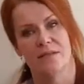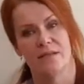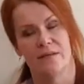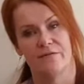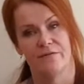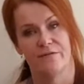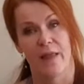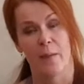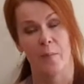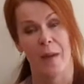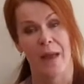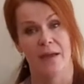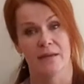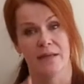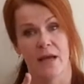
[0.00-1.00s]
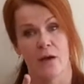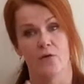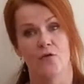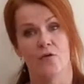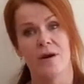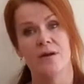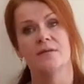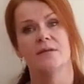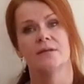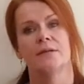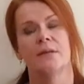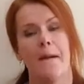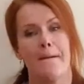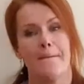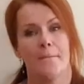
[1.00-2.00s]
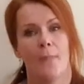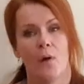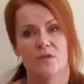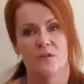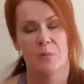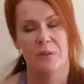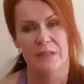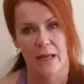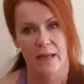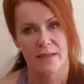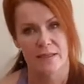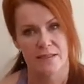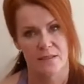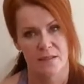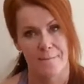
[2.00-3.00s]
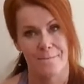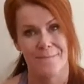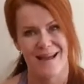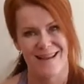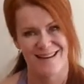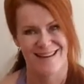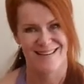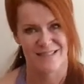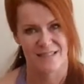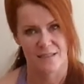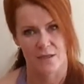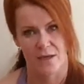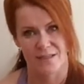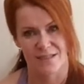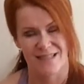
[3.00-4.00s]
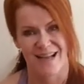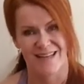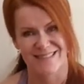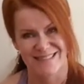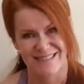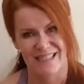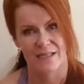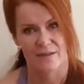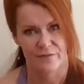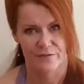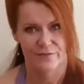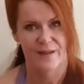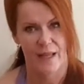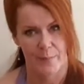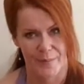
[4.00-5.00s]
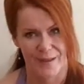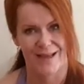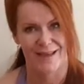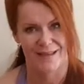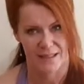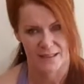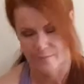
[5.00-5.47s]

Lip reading: in flat back, now granted, most Pilates mat exercises are done in flat back,